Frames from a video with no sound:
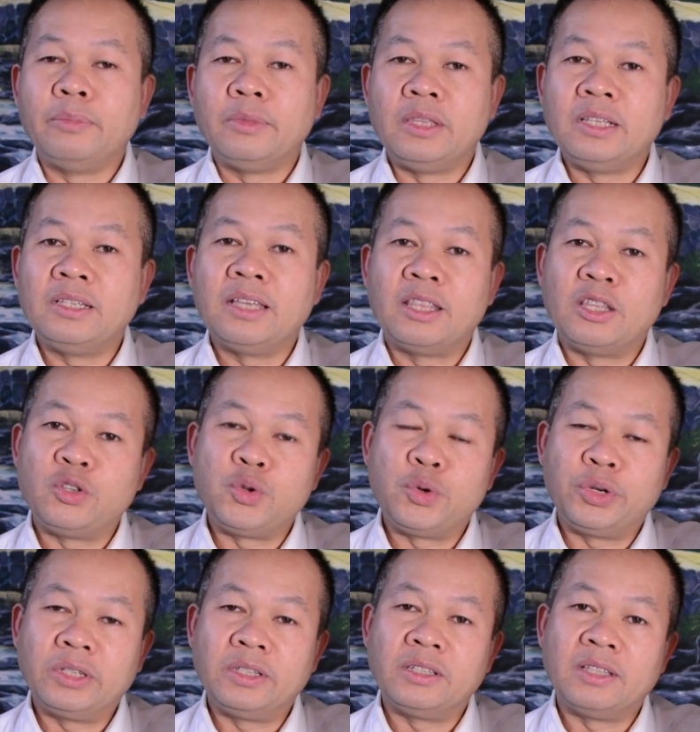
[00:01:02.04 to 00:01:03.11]
these are the
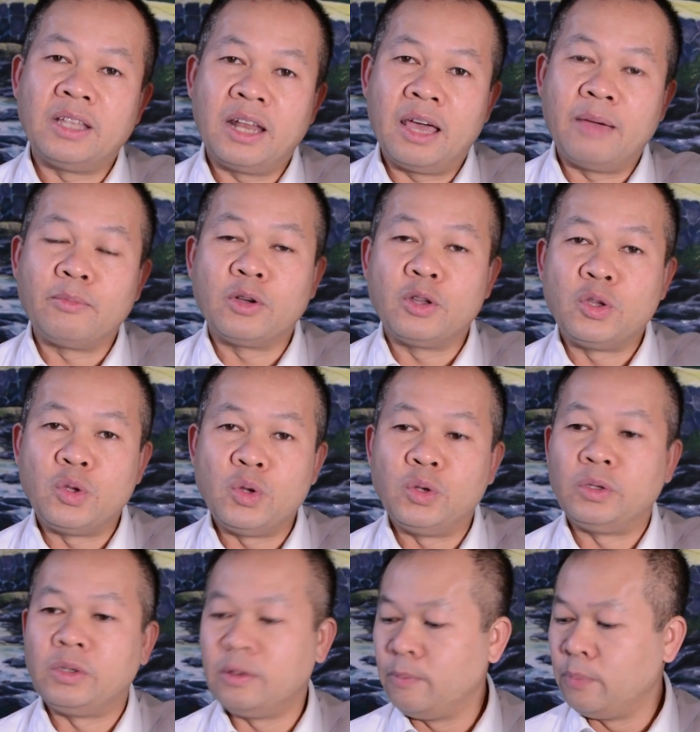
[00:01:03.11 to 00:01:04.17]
choices that I'm going to
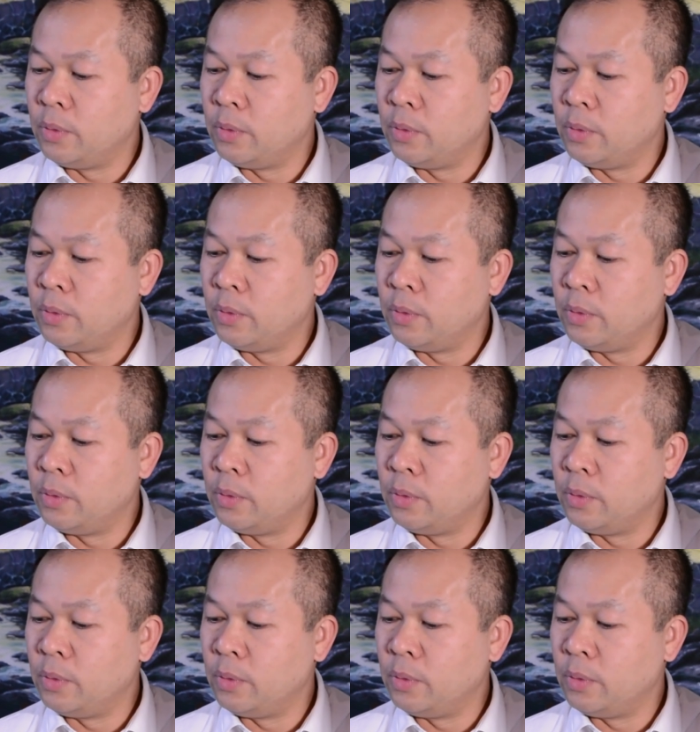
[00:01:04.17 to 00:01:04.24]
use.